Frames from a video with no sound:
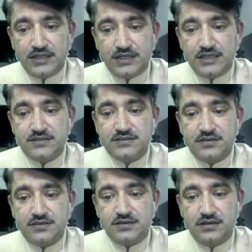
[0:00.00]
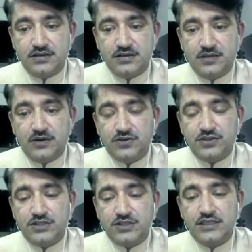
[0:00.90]
is about
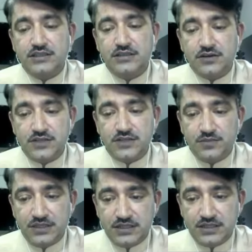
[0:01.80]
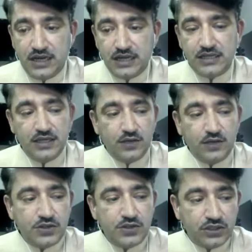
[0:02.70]
3,000-meter high,
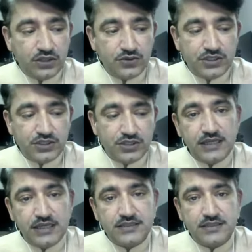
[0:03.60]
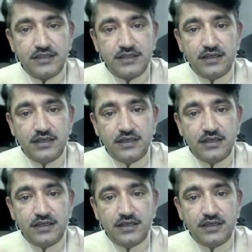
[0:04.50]
which includes the highest